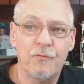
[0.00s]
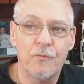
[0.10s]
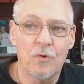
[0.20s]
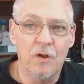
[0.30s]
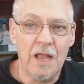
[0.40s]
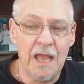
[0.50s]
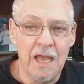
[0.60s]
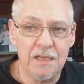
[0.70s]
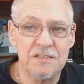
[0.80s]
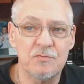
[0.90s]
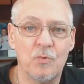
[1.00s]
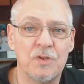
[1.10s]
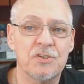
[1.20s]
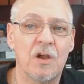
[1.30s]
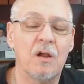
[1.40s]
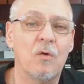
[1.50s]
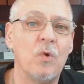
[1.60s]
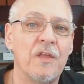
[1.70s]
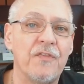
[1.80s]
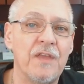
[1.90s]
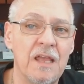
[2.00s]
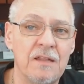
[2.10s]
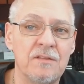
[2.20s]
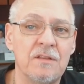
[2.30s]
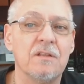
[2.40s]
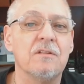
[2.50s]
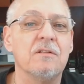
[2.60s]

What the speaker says: for acts which are within